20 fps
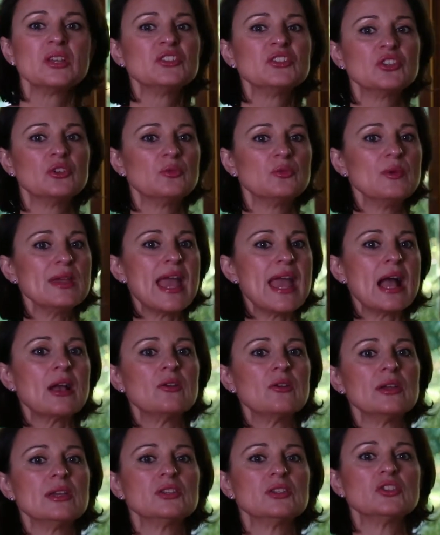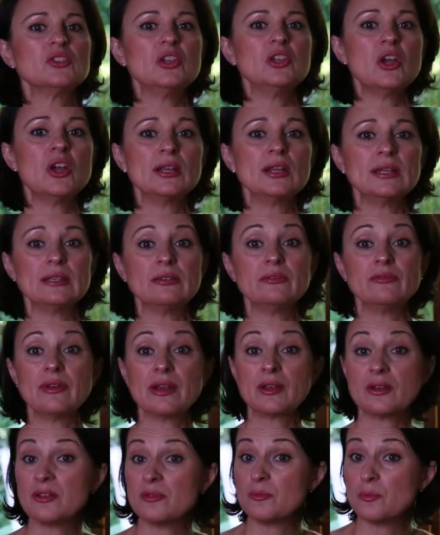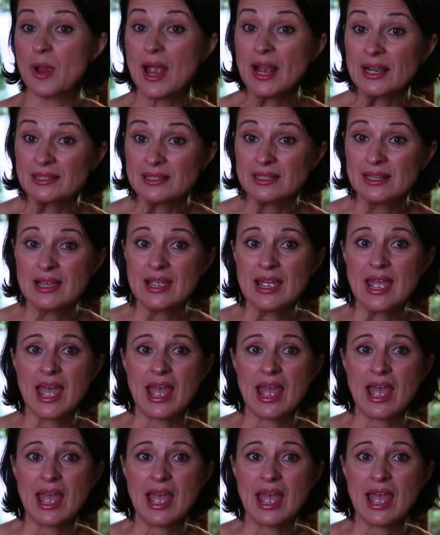So we are going to learn it very well,